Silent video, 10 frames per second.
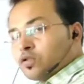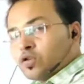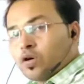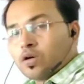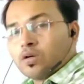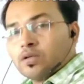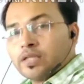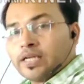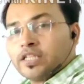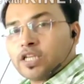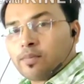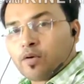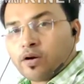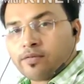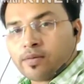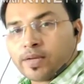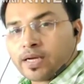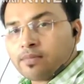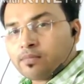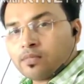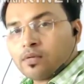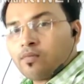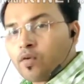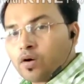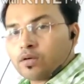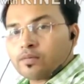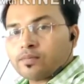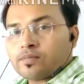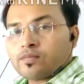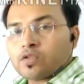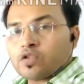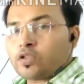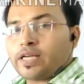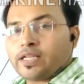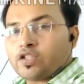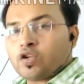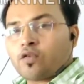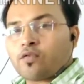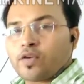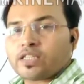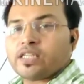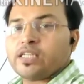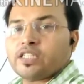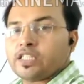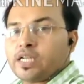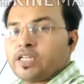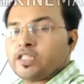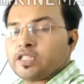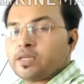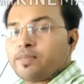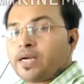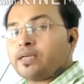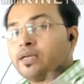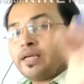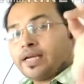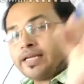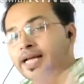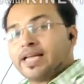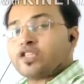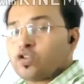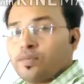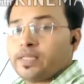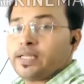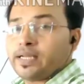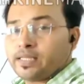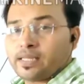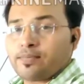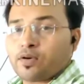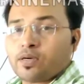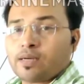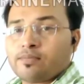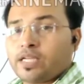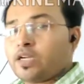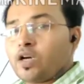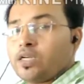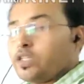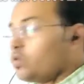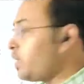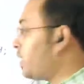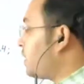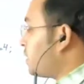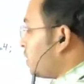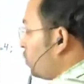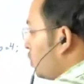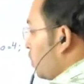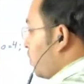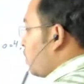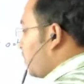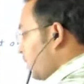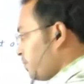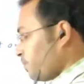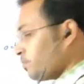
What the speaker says: So the initial point will become 4. So there is no fixed initialization, but it has to be there in the program. Then only you can execute your program.